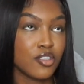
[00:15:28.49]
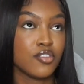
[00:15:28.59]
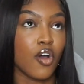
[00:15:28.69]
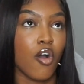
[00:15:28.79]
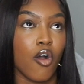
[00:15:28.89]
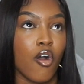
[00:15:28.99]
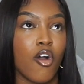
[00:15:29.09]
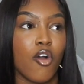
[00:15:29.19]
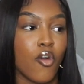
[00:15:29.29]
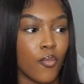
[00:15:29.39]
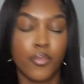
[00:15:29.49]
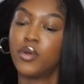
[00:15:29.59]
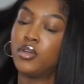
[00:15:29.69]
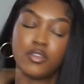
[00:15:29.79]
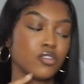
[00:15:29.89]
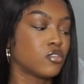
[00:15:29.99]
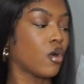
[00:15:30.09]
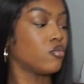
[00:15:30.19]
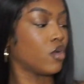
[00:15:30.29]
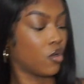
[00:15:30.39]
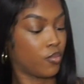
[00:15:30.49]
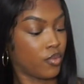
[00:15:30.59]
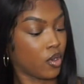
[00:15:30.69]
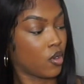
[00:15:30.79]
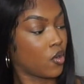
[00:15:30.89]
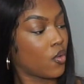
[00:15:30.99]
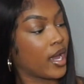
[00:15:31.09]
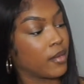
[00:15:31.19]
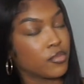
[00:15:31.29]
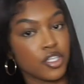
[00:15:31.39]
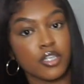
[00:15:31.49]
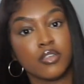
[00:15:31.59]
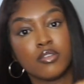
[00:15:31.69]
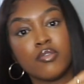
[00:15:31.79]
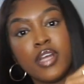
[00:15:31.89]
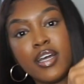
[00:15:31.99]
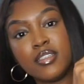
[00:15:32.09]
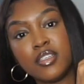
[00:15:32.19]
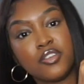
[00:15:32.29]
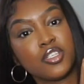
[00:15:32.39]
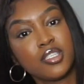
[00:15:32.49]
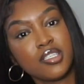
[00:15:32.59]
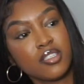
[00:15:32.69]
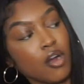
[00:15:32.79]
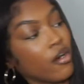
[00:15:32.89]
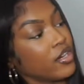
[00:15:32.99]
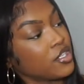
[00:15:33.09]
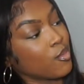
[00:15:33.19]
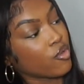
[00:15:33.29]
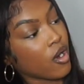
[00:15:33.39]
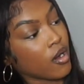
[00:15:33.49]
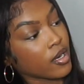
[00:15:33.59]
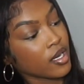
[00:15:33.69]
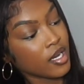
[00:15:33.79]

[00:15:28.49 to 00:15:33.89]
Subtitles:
dope. So dope. OMG. So yes, it's just this orange and brown